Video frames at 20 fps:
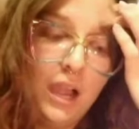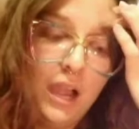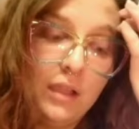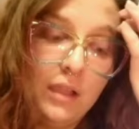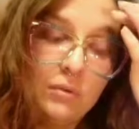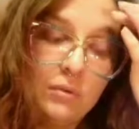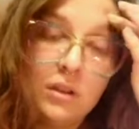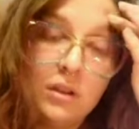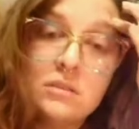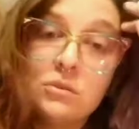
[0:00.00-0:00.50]
I
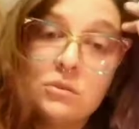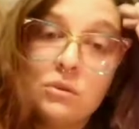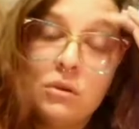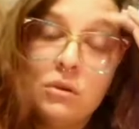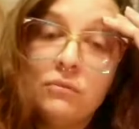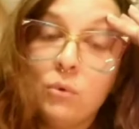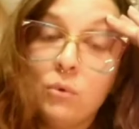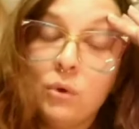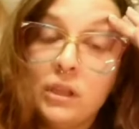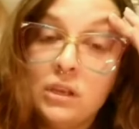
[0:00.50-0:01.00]
would also
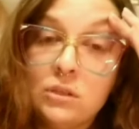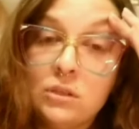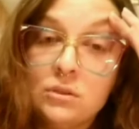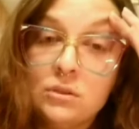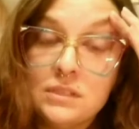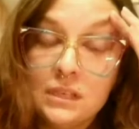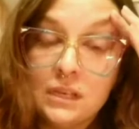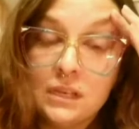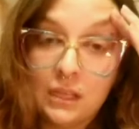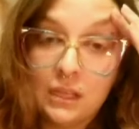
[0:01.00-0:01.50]
avoid
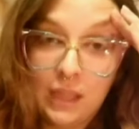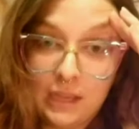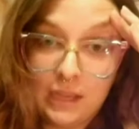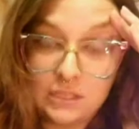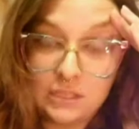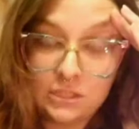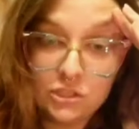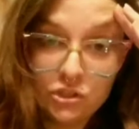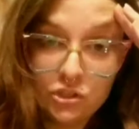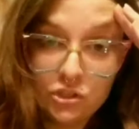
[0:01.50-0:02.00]
using a
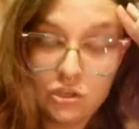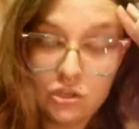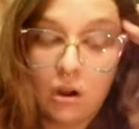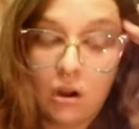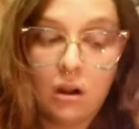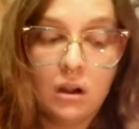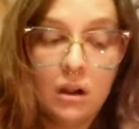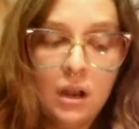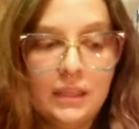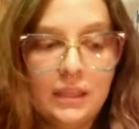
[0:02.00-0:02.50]
glass
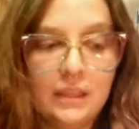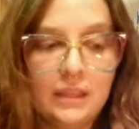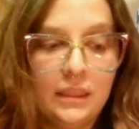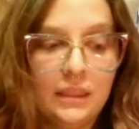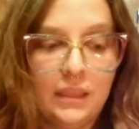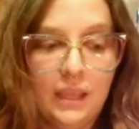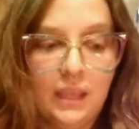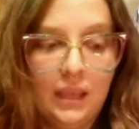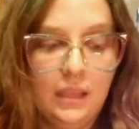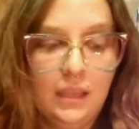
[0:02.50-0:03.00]
jar.
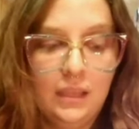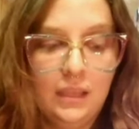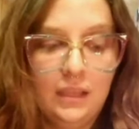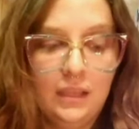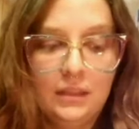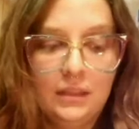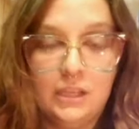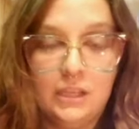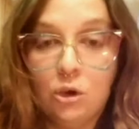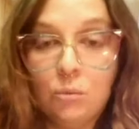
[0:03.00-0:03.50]
They
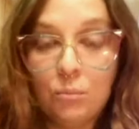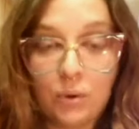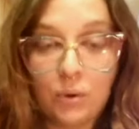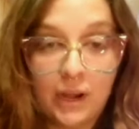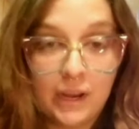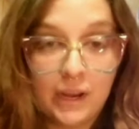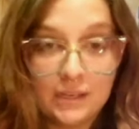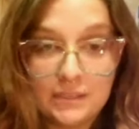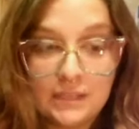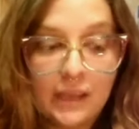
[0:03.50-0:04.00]
don't
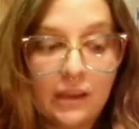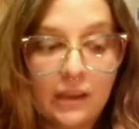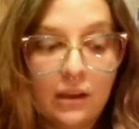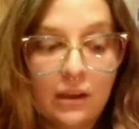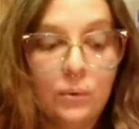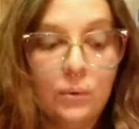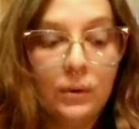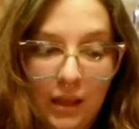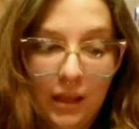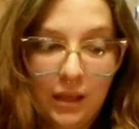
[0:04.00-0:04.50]
break
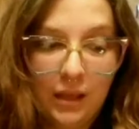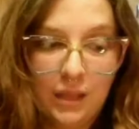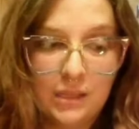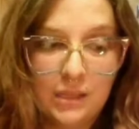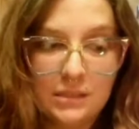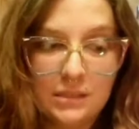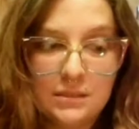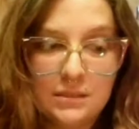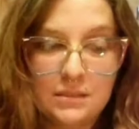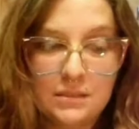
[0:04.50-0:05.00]
down,
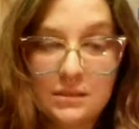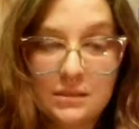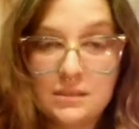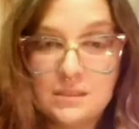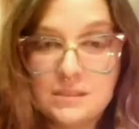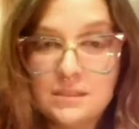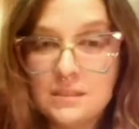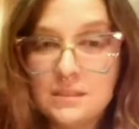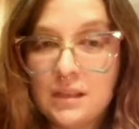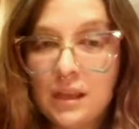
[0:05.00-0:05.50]
and
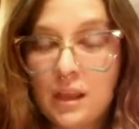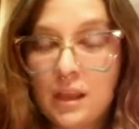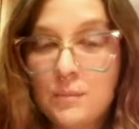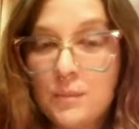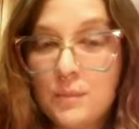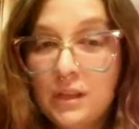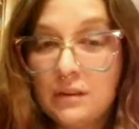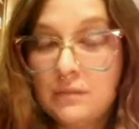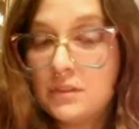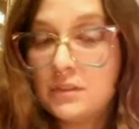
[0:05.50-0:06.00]
I
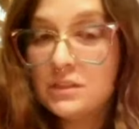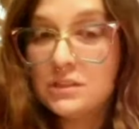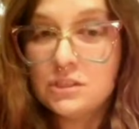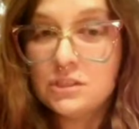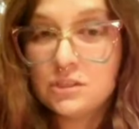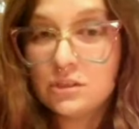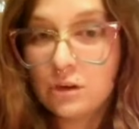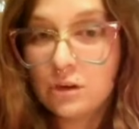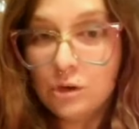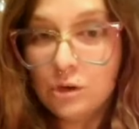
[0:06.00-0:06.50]
mean, if this
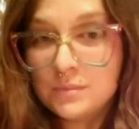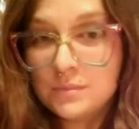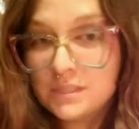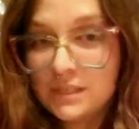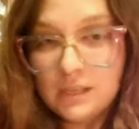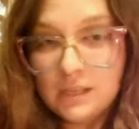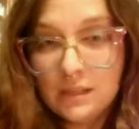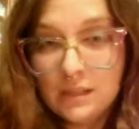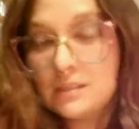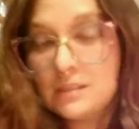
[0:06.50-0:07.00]
is your
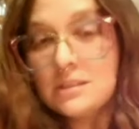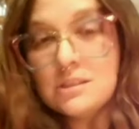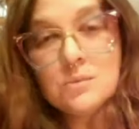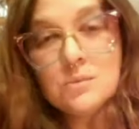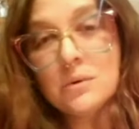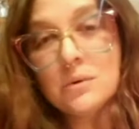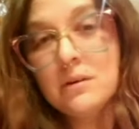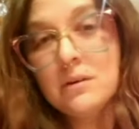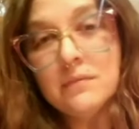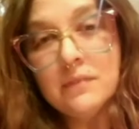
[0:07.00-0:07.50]
homestead and this is
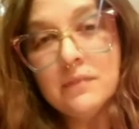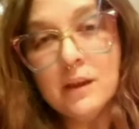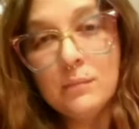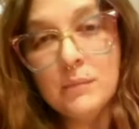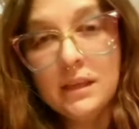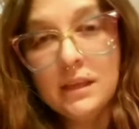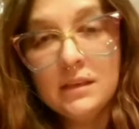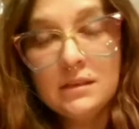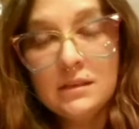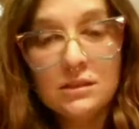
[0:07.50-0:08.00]
where your
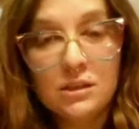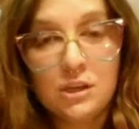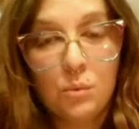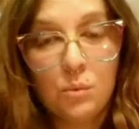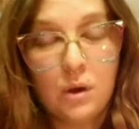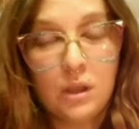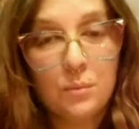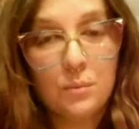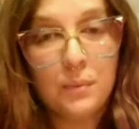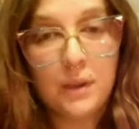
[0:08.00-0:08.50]
family is and you
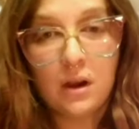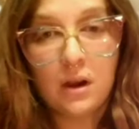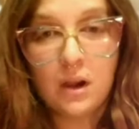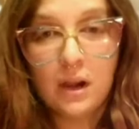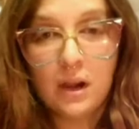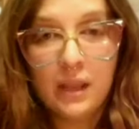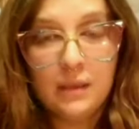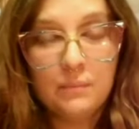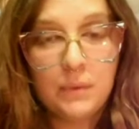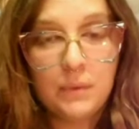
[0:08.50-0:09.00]
want to
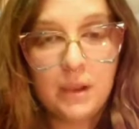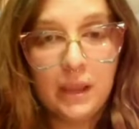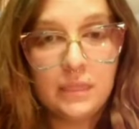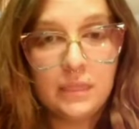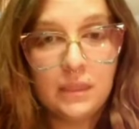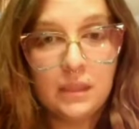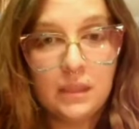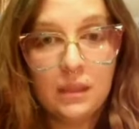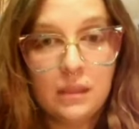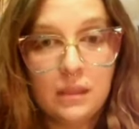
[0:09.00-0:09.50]
bury it by
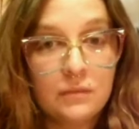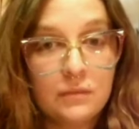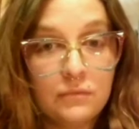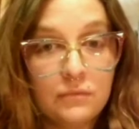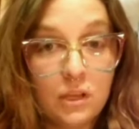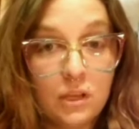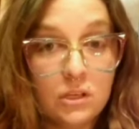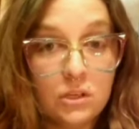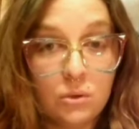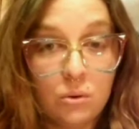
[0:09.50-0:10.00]
the
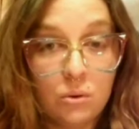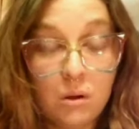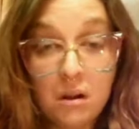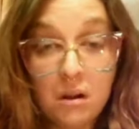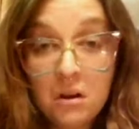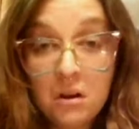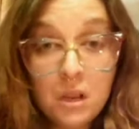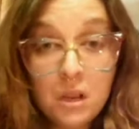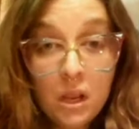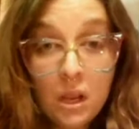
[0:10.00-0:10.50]
front door,
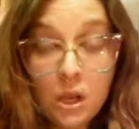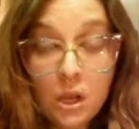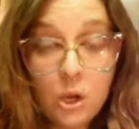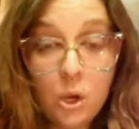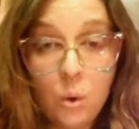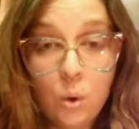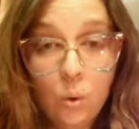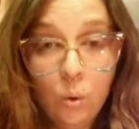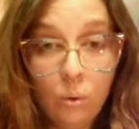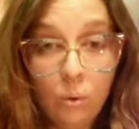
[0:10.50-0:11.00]

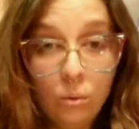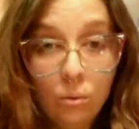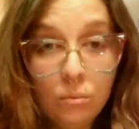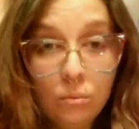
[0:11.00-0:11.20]
cool.